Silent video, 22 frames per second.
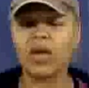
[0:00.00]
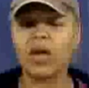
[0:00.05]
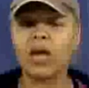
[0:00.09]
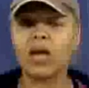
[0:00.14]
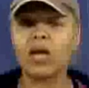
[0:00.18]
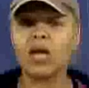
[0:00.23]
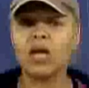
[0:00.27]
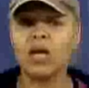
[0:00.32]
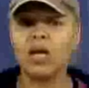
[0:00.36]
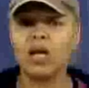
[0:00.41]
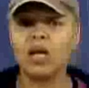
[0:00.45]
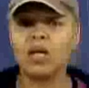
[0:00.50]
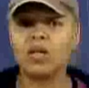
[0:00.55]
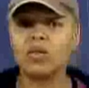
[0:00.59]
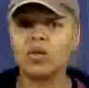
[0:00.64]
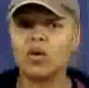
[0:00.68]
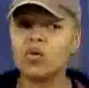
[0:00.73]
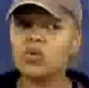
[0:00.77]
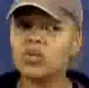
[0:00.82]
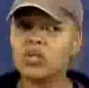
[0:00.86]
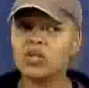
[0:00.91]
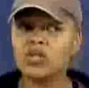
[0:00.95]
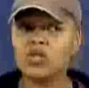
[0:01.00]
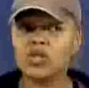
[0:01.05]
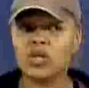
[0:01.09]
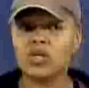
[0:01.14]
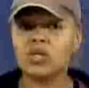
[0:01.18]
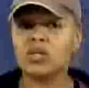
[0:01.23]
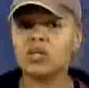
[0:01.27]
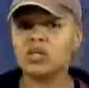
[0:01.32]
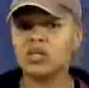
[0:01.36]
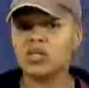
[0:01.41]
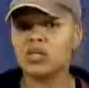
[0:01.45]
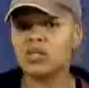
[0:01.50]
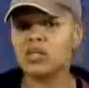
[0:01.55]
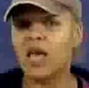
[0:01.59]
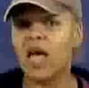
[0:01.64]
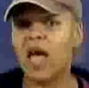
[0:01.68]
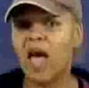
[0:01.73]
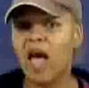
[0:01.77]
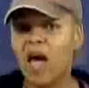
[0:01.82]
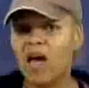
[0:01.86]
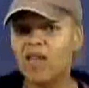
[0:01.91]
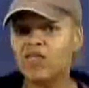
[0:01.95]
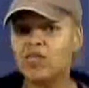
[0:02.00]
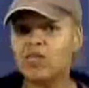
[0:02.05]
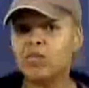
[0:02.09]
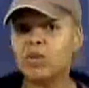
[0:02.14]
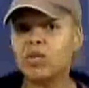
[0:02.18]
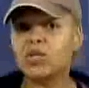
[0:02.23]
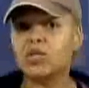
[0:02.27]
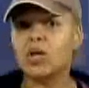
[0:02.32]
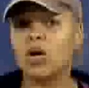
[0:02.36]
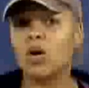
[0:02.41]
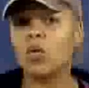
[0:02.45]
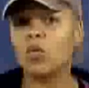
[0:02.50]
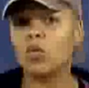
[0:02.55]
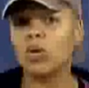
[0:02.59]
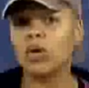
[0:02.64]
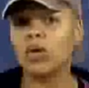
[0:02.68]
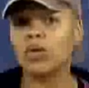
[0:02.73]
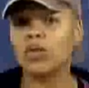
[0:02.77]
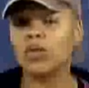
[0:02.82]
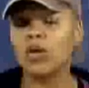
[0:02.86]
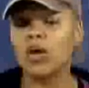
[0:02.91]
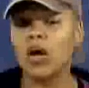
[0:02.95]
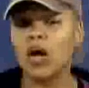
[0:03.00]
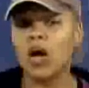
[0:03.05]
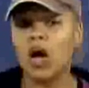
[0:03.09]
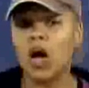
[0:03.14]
that. Those injustices have to be dealt with.